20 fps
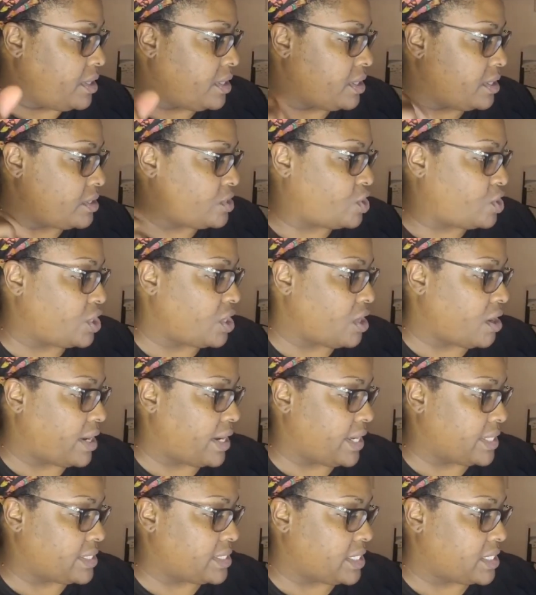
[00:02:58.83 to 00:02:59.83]

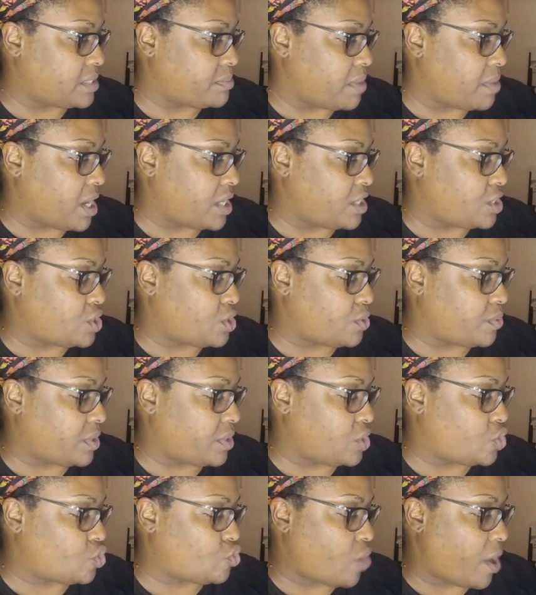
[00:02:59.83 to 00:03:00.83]
GRS is
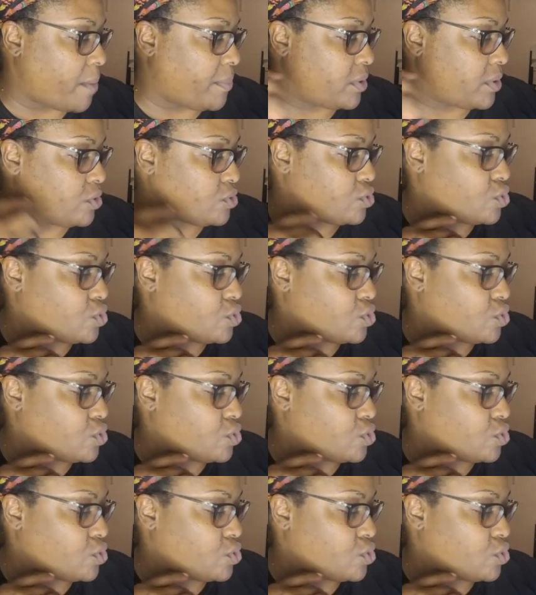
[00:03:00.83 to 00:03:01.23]
monitoring tropical